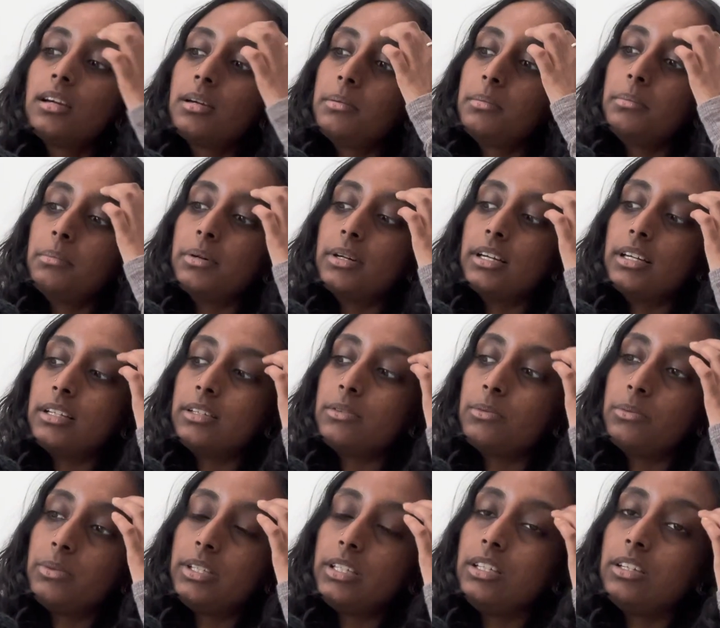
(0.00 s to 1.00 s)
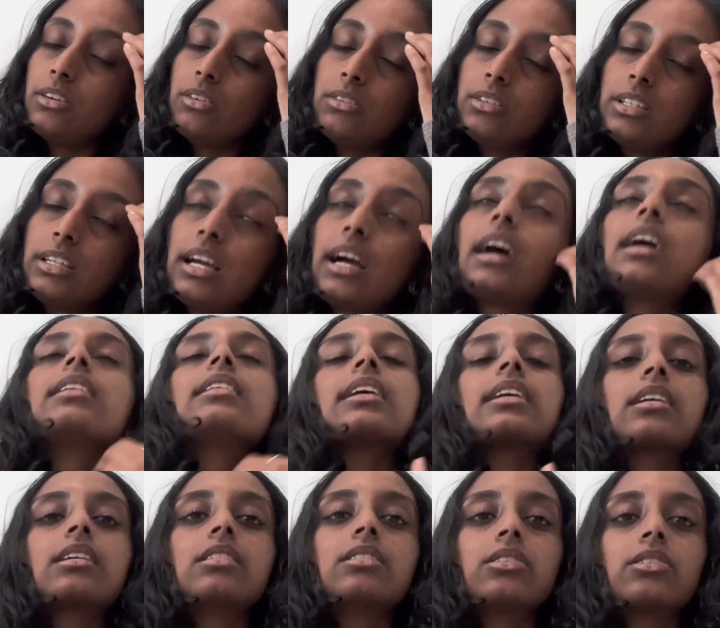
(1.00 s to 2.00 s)
but we only had like
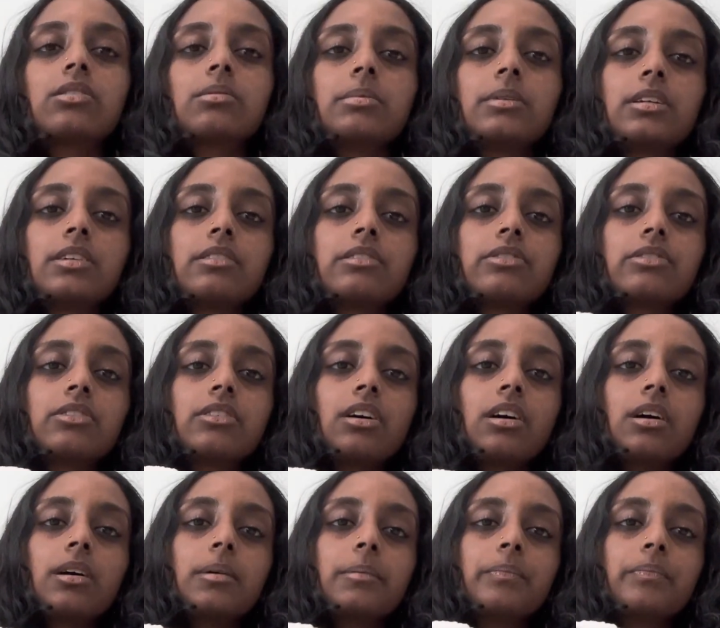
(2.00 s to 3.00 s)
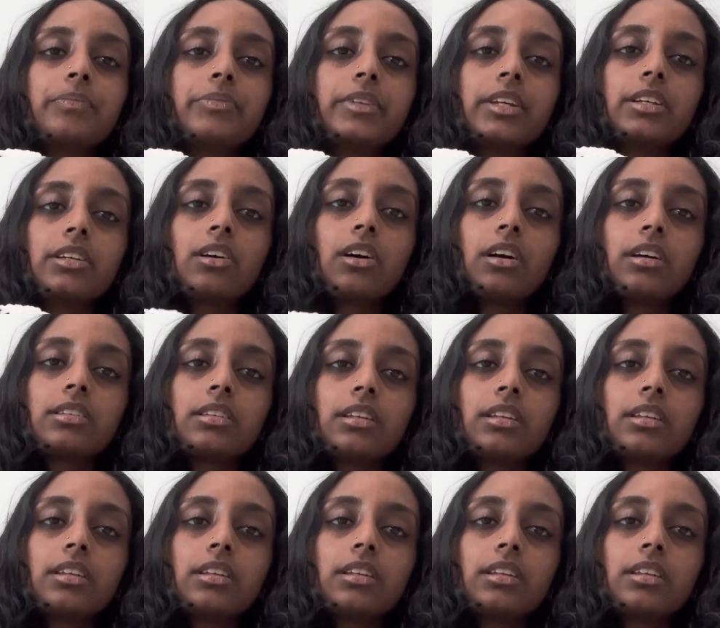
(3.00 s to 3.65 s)
a little bit of the yarn